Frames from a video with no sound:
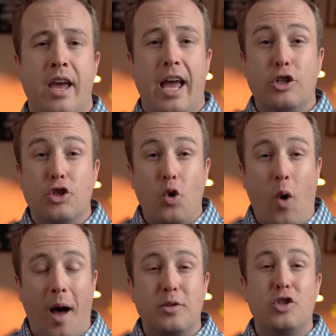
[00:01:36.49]
And
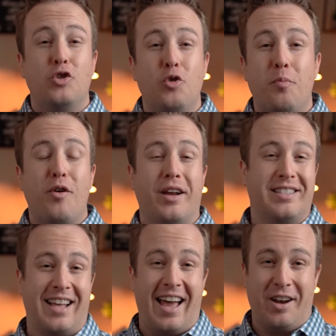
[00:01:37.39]
so I'm super
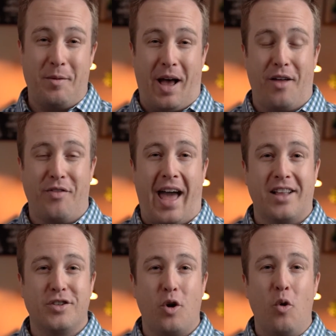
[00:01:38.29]
excited about
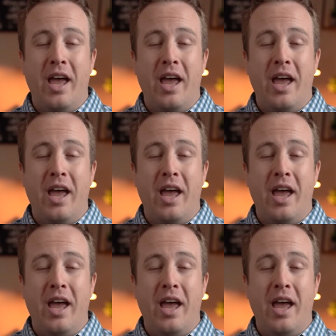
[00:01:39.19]
that. So